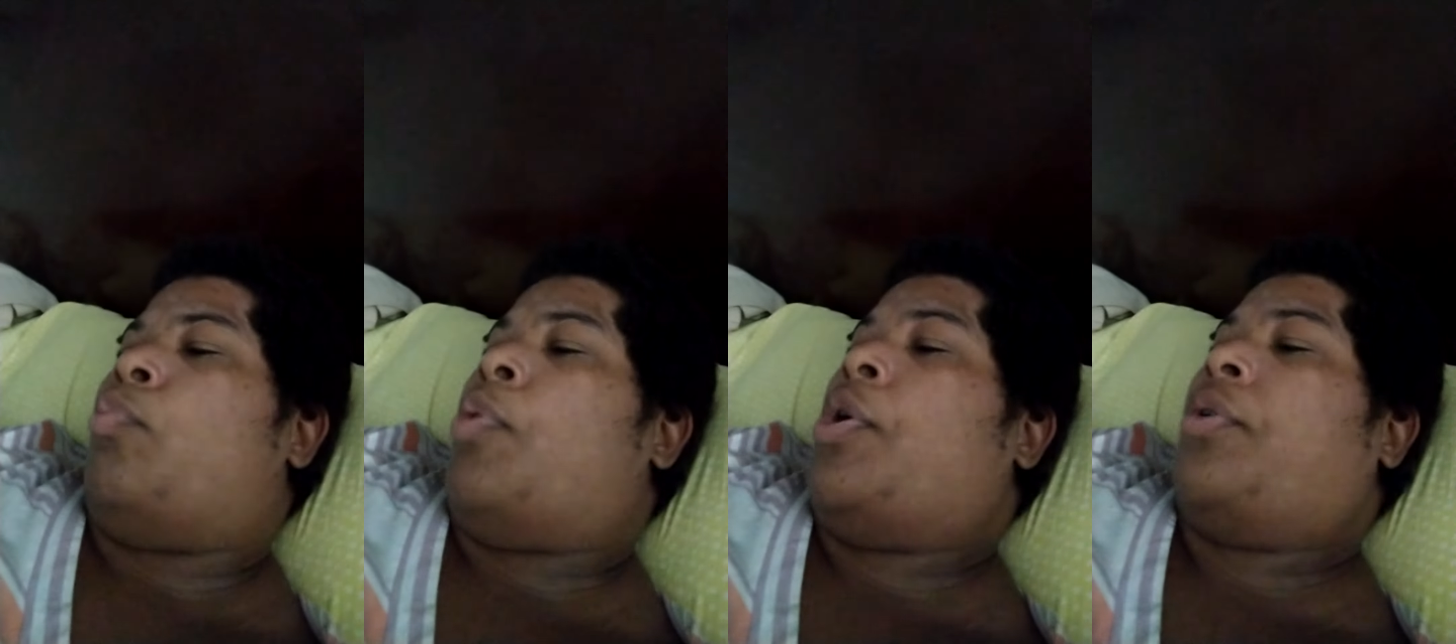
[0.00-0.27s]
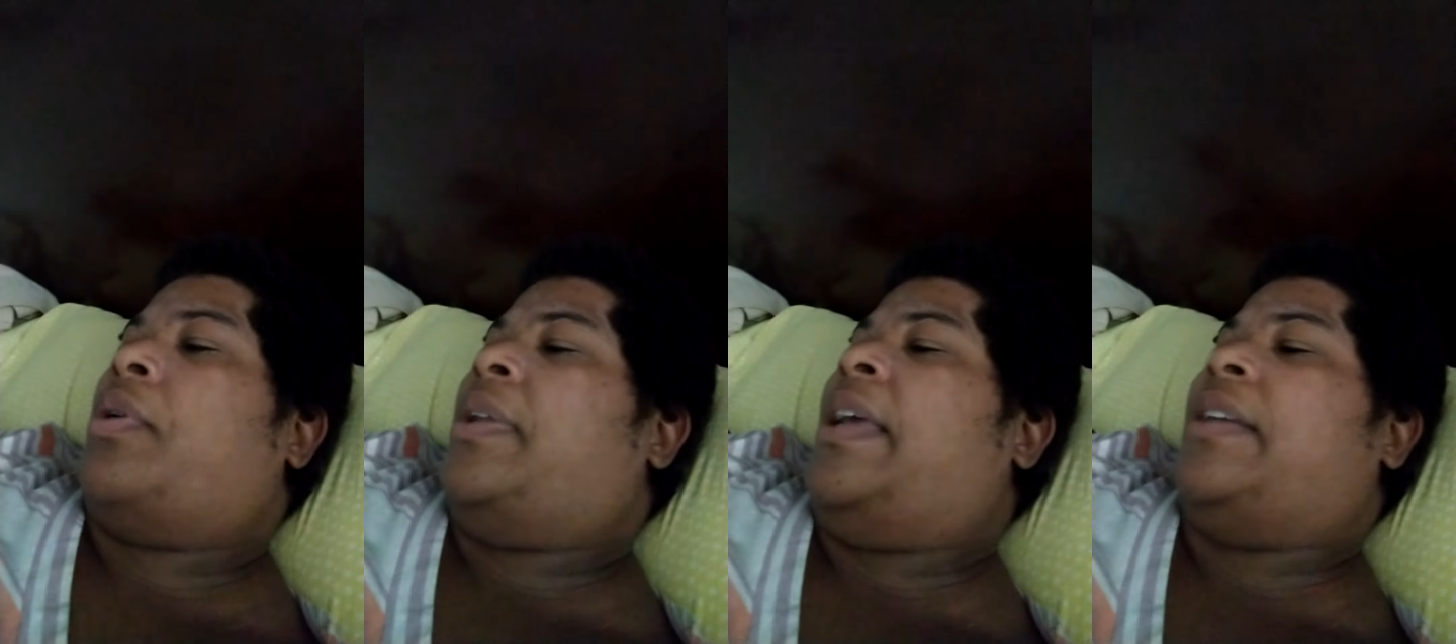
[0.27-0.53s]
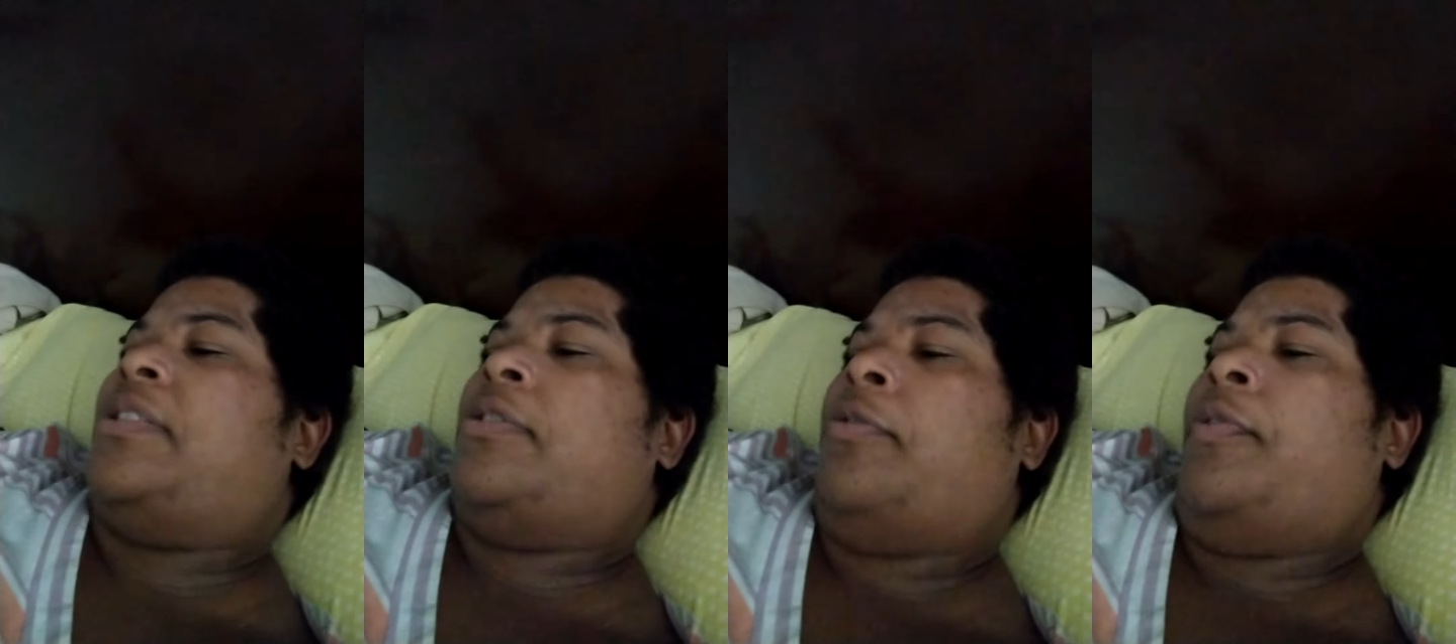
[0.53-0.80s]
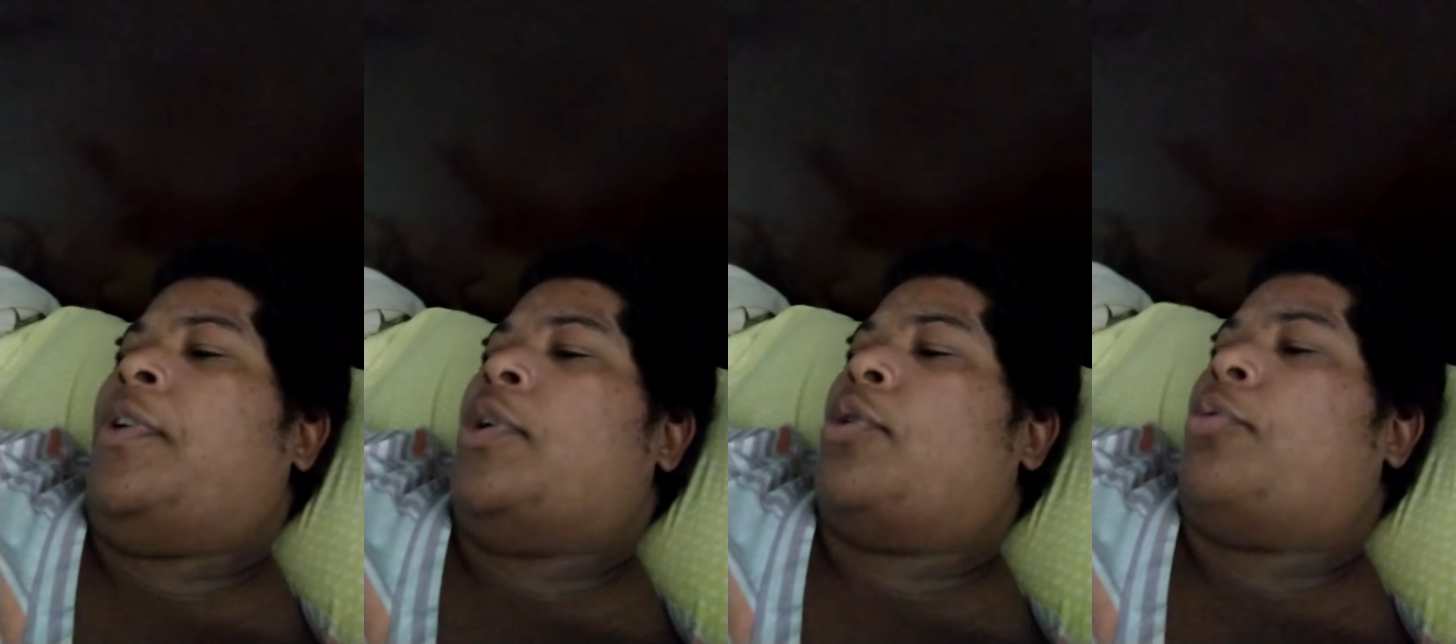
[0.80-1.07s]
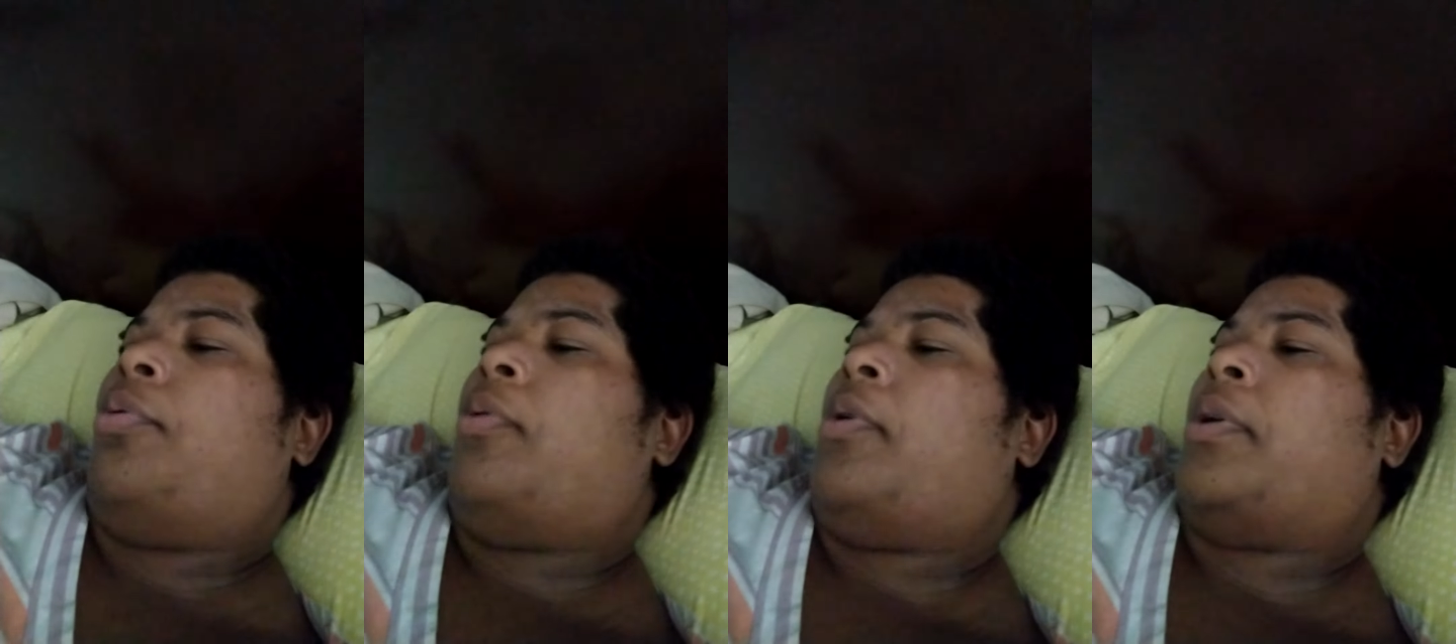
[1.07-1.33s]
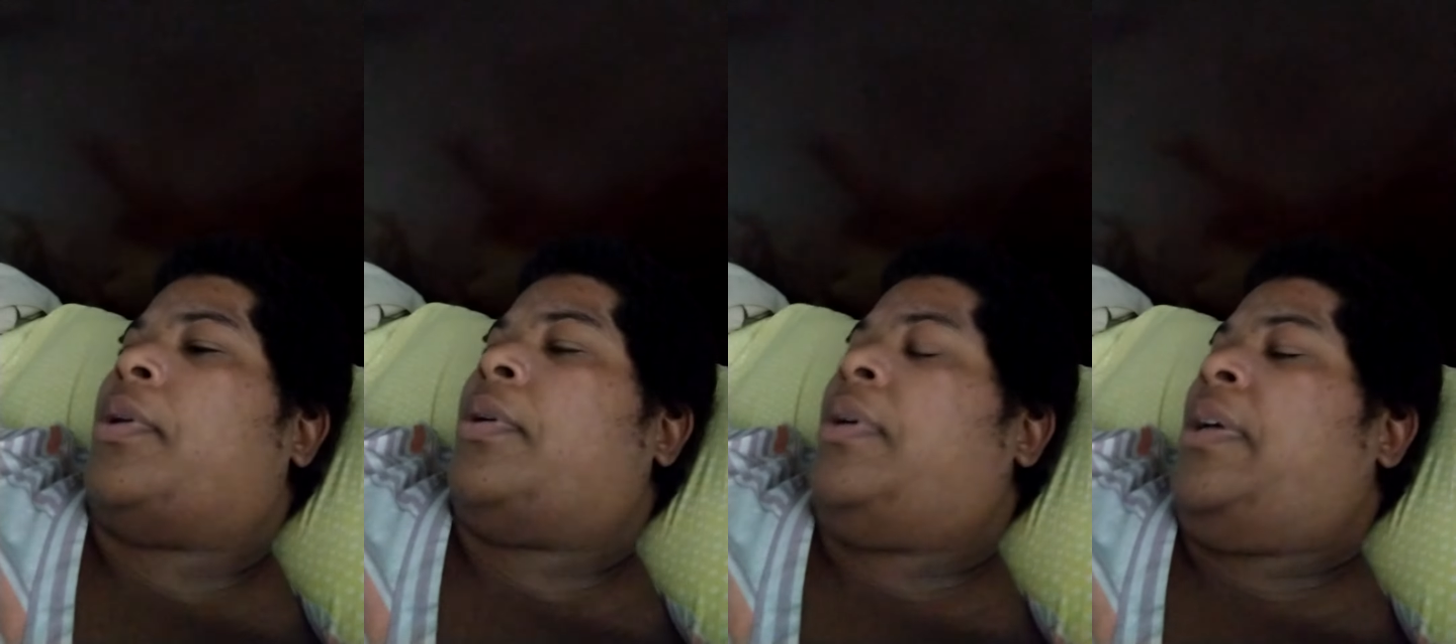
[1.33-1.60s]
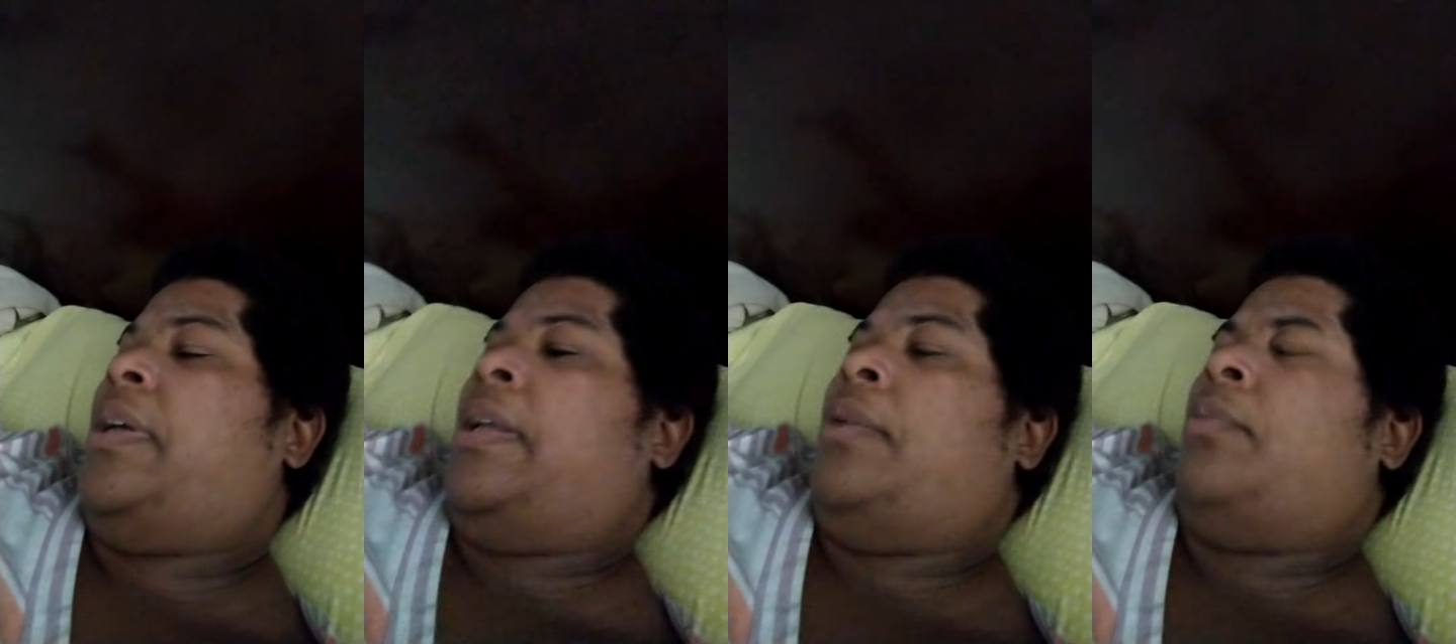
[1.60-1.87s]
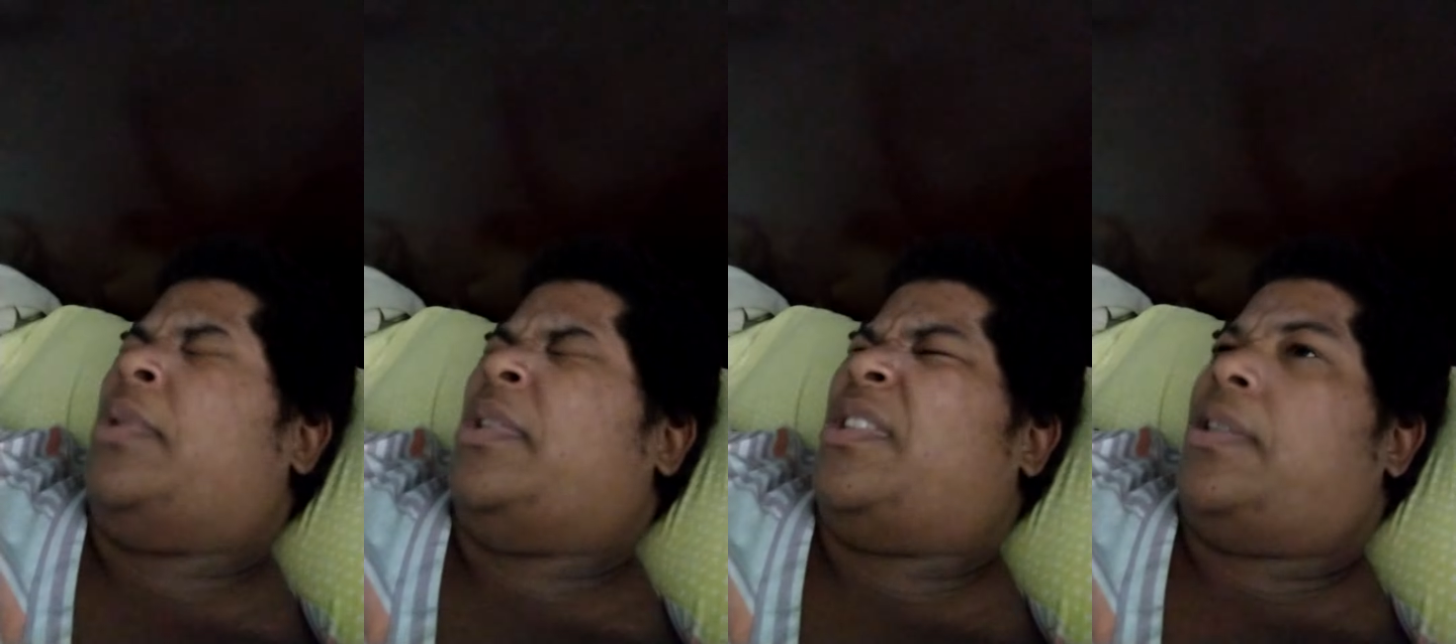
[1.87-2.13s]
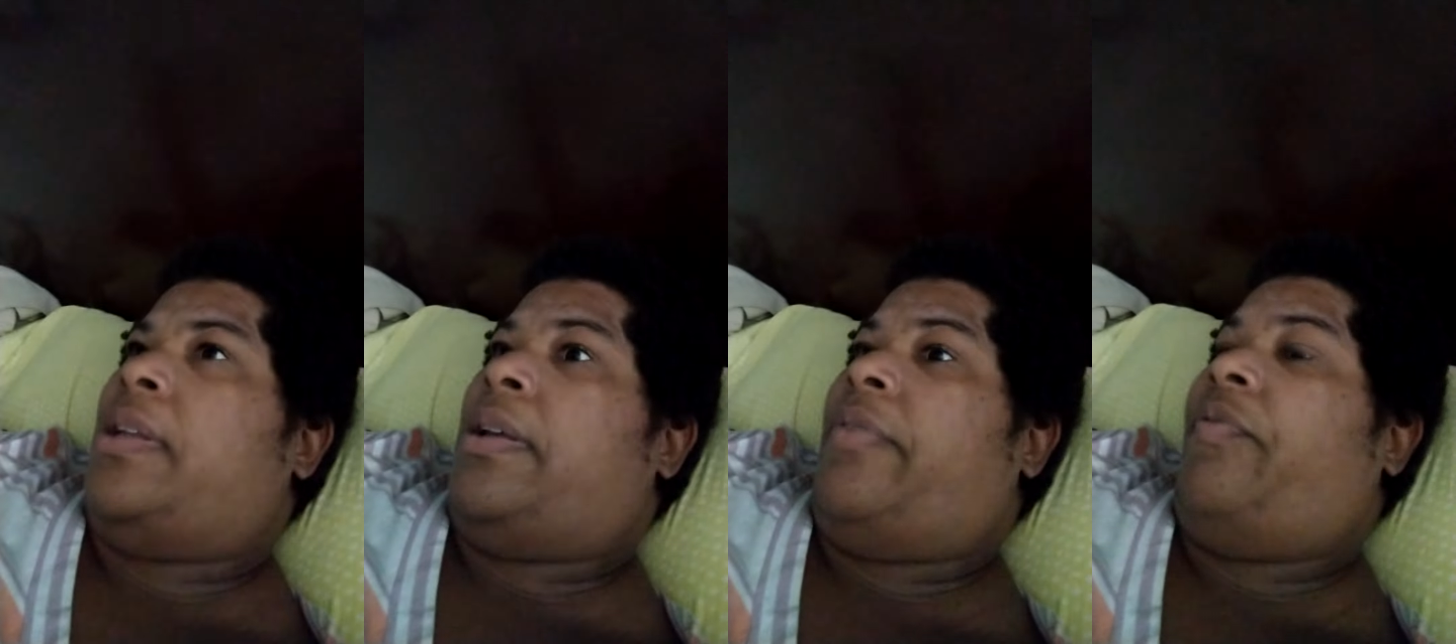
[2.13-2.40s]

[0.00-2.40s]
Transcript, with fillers: working at Seville Quarter and was